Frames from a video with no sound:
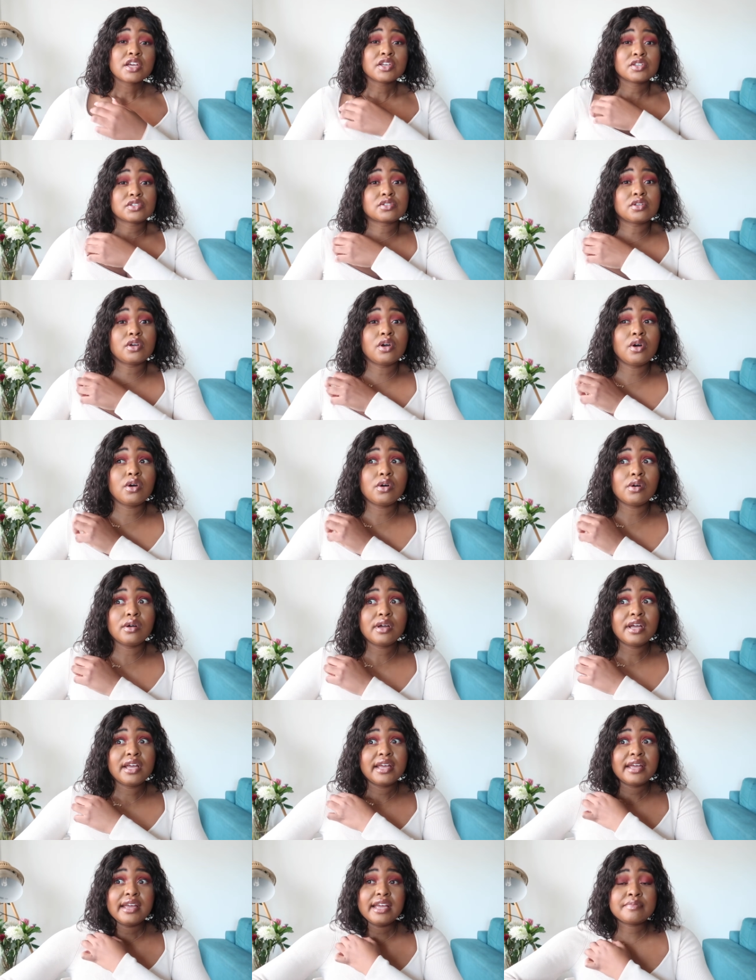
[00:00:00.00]

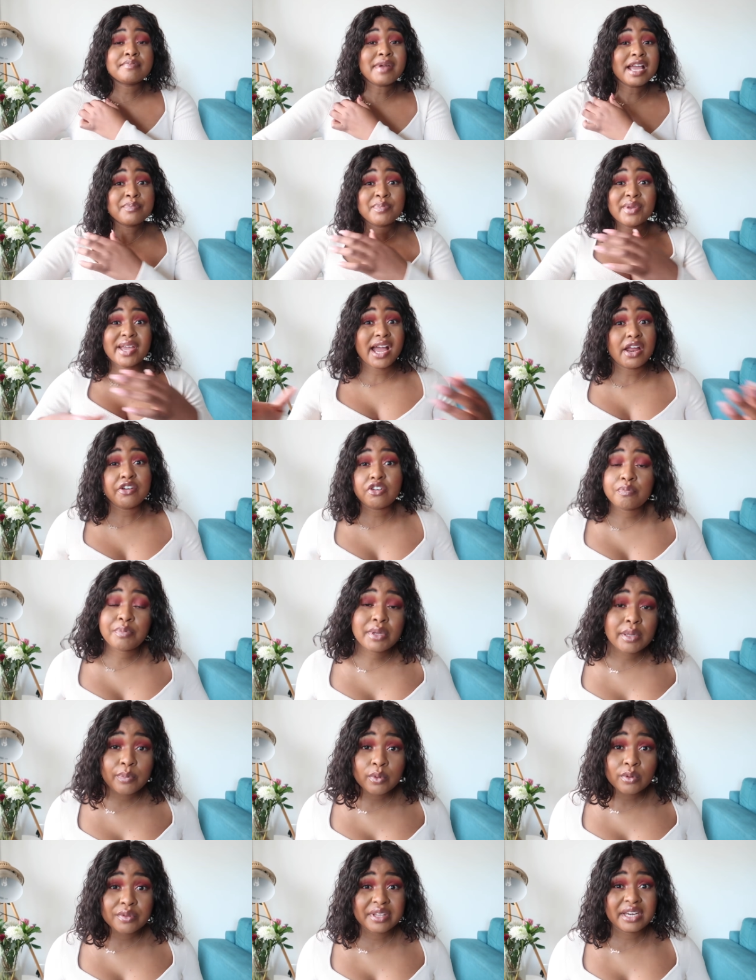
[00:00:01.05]
So it might be one hundred
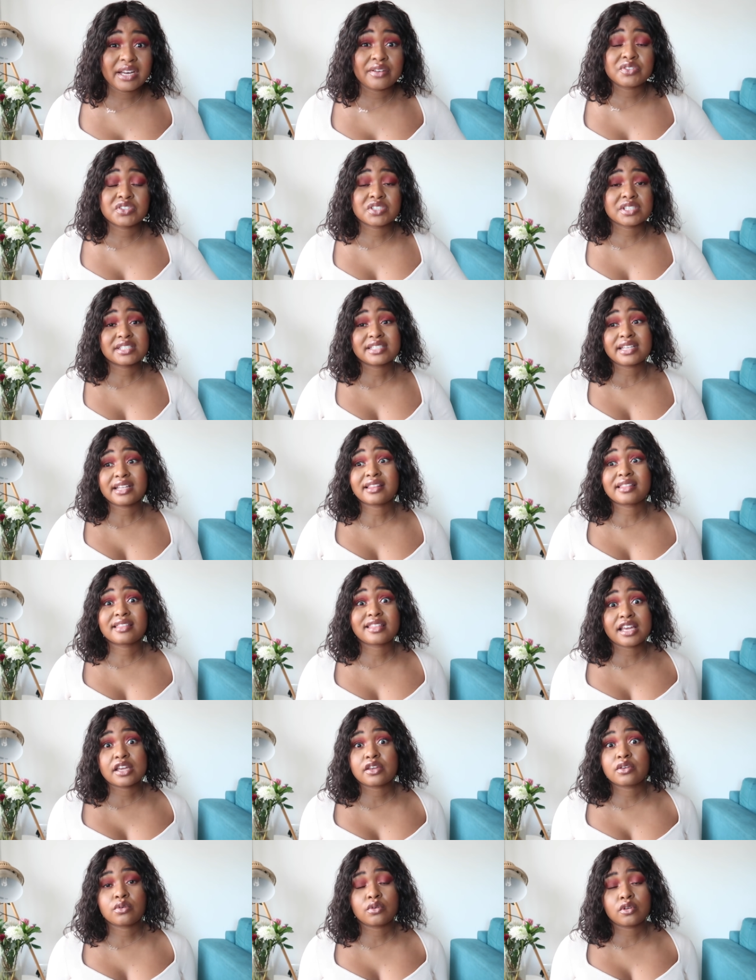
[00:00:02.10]
people that have just said,
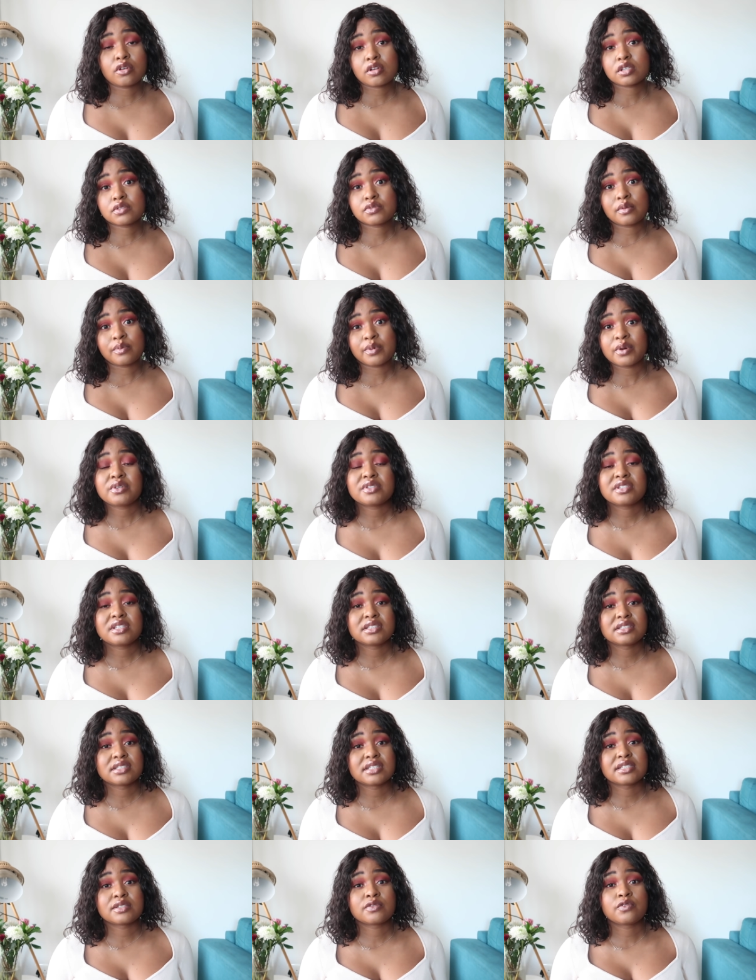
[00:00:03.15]
thank you y'all for posting
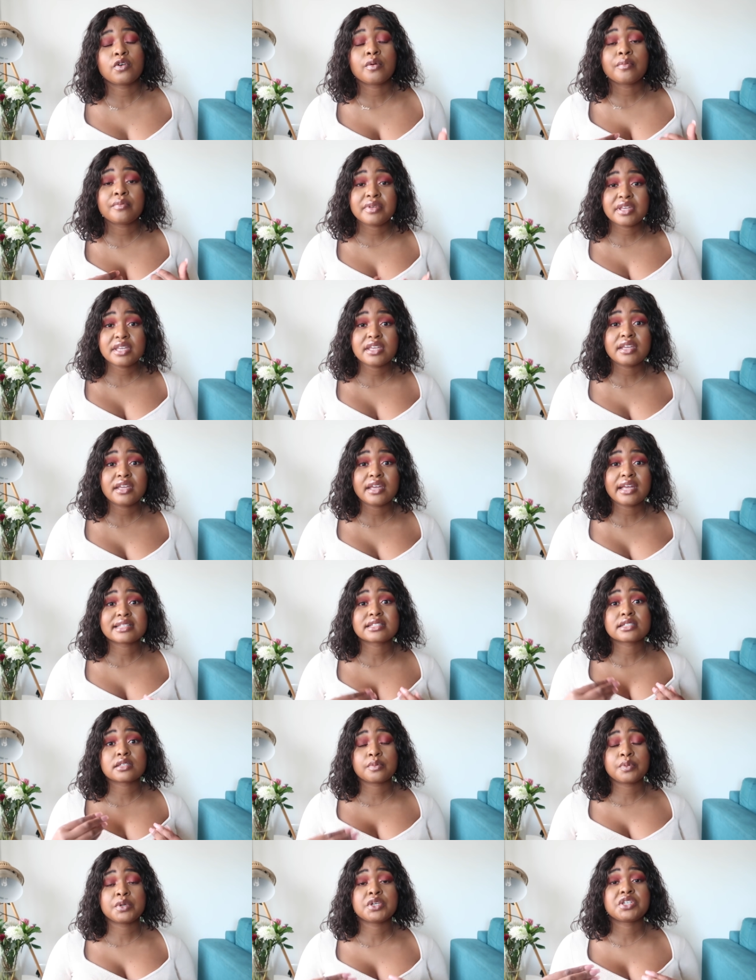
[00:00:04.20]
this. For me, it's
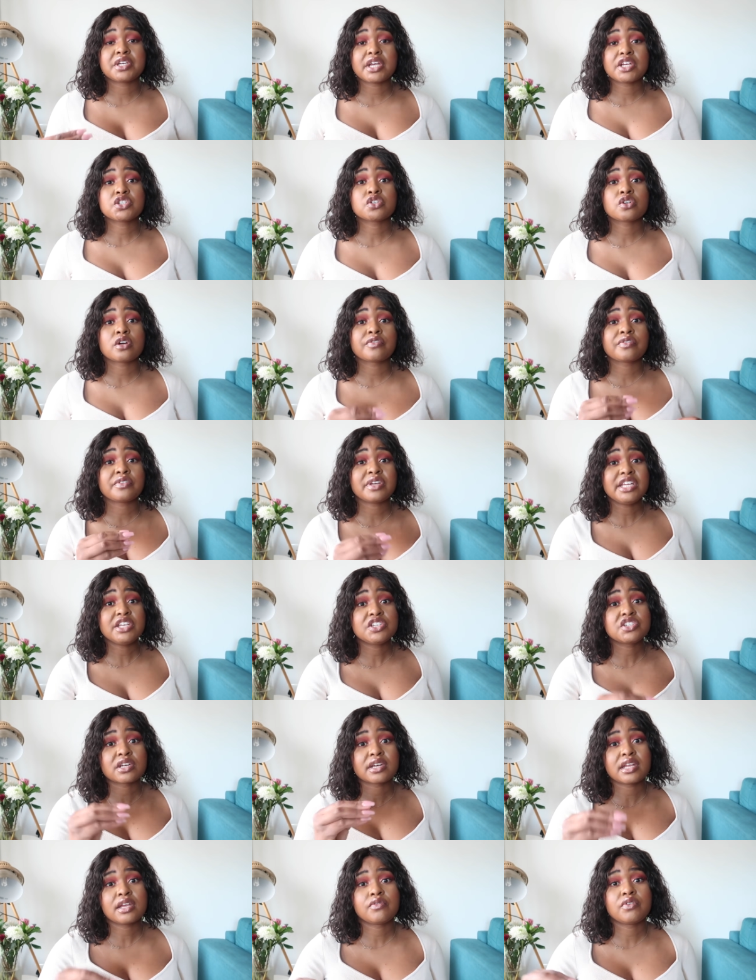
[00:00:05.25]
the appreciation of
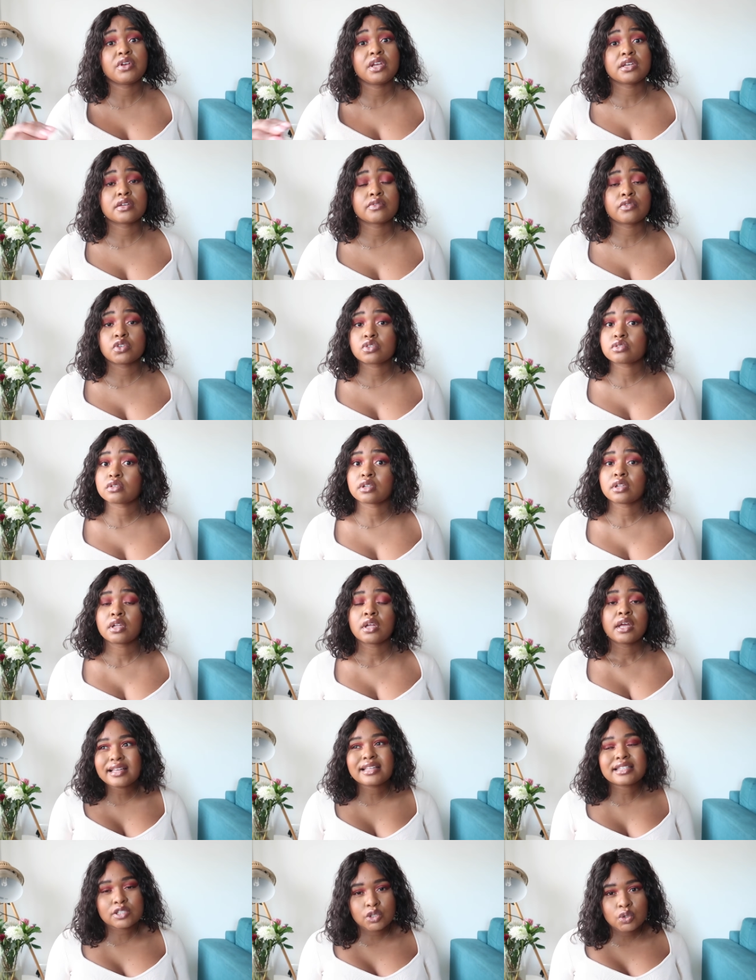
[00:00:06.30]
each and every individual.
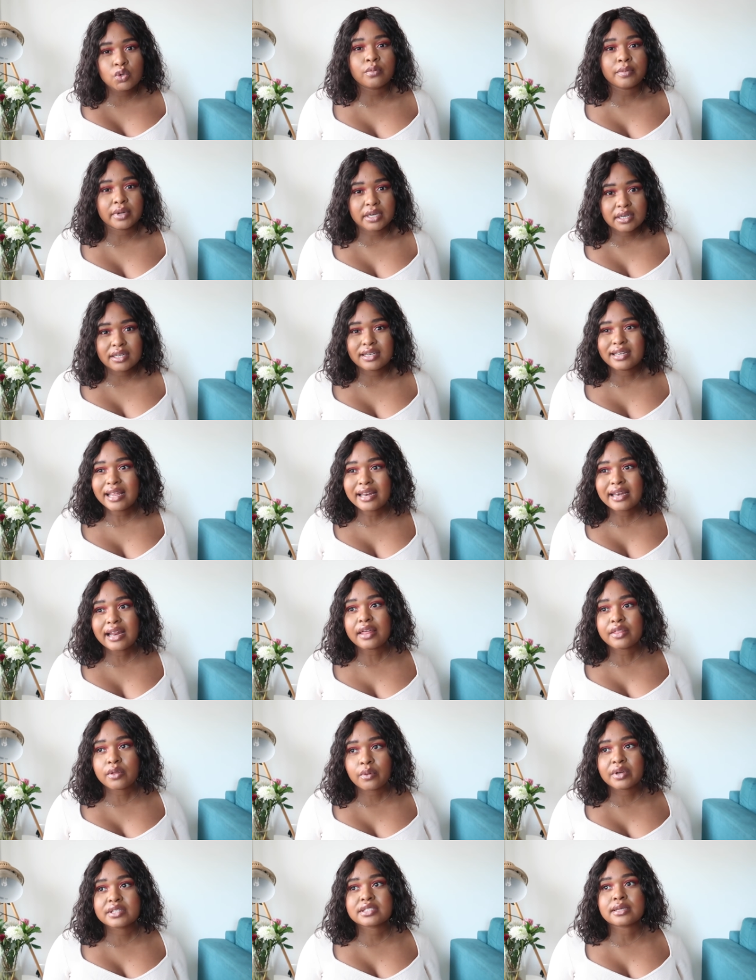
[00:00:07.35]
It's human. In, in
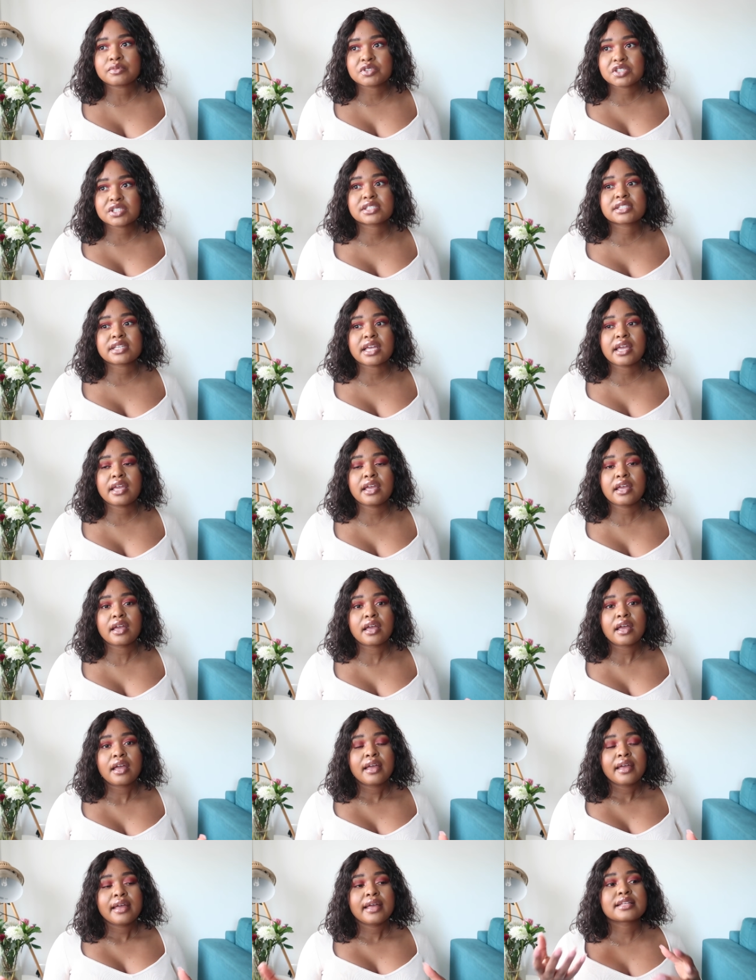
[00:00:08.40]
other words, I'm just saying
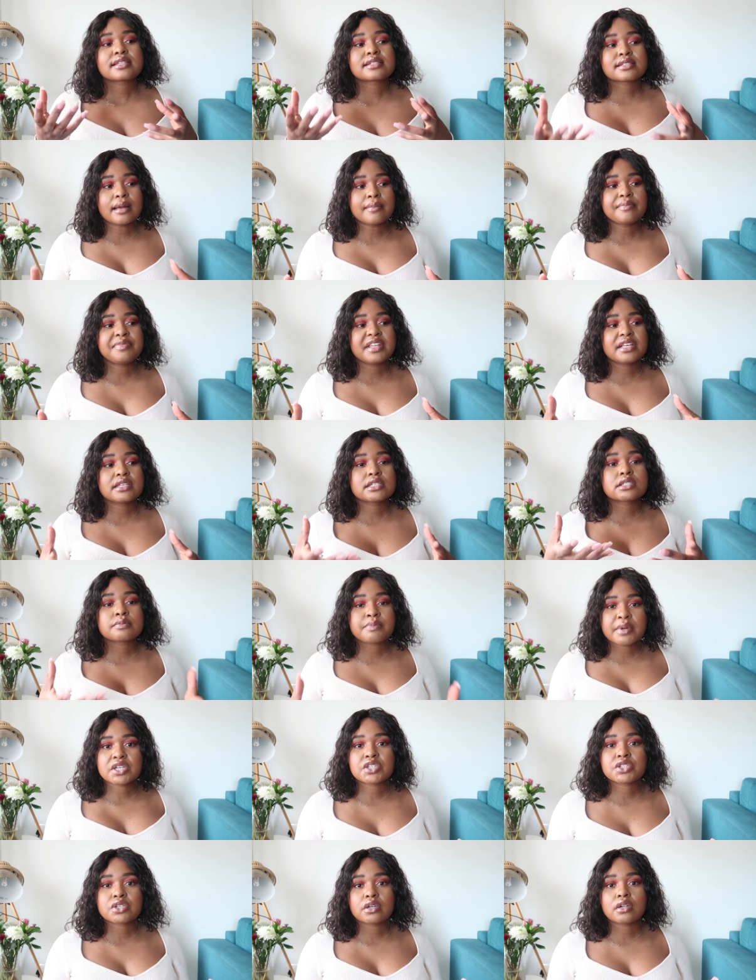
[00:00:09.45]
it's something
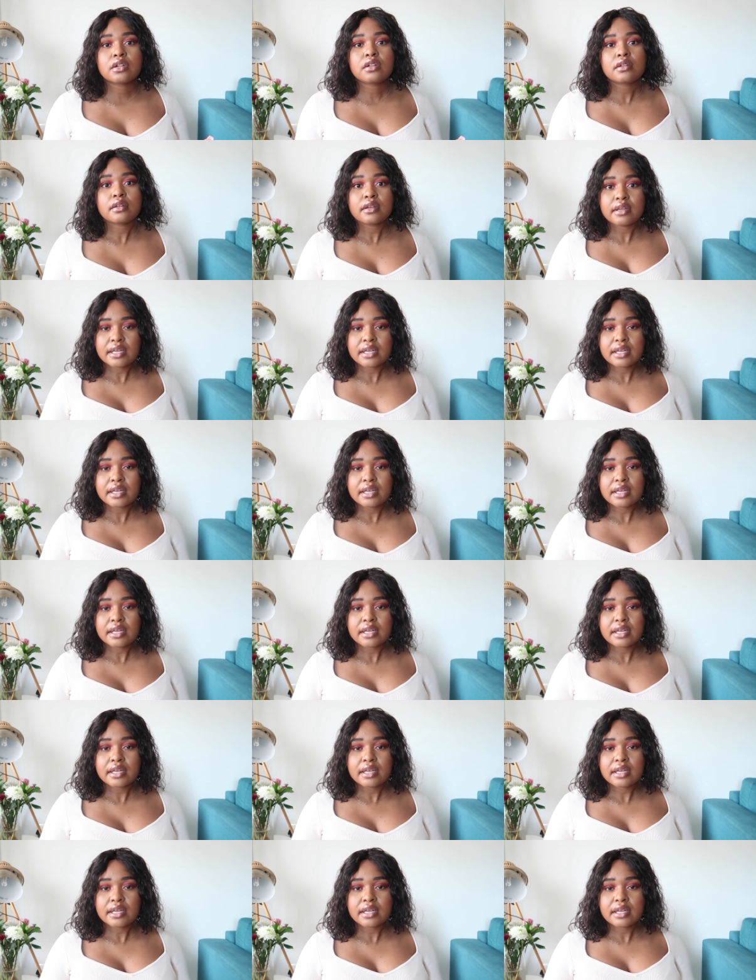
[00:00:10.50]
special,